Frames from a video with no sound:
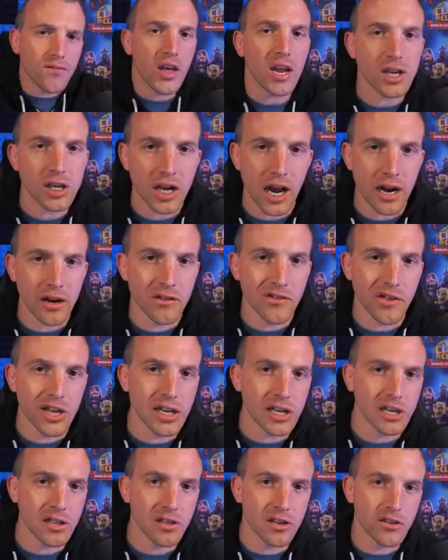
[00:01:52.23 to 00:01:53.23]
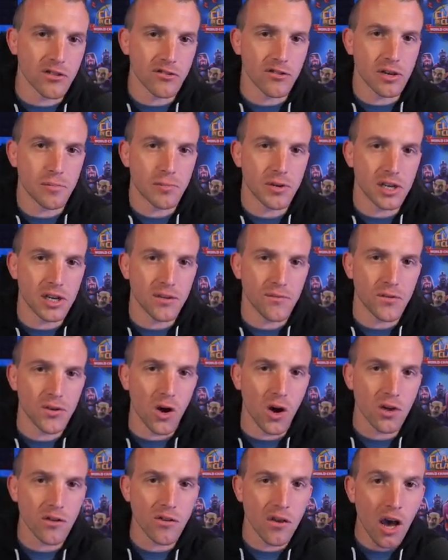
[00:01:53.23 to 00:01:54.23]
their channels linked in the description if
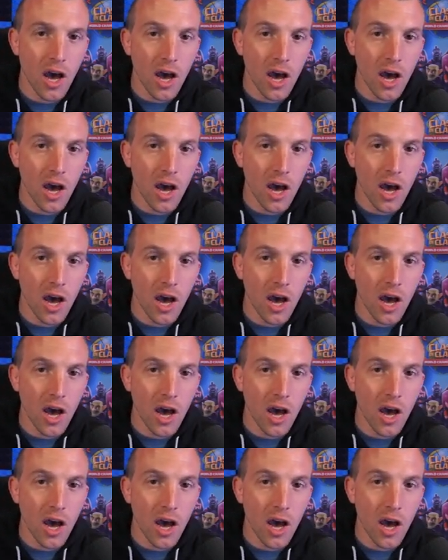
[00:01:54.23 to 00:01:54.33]
not,